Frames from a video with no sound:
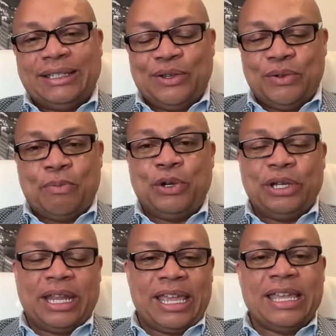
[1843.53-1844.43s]
to
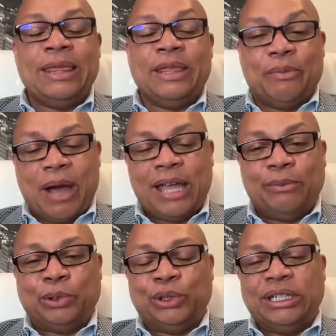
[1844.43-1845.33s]
put in the
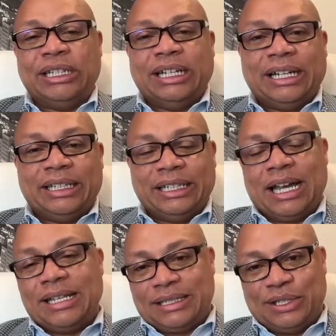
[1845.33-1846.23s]
Bible the
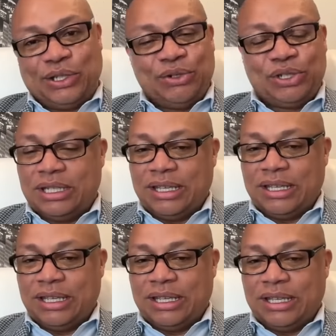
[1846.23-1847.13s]
Constitution.
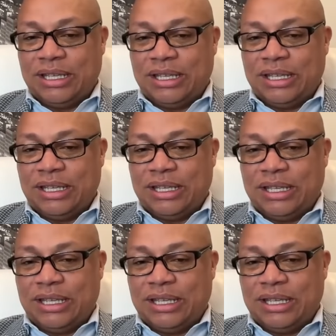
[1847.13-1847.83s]
The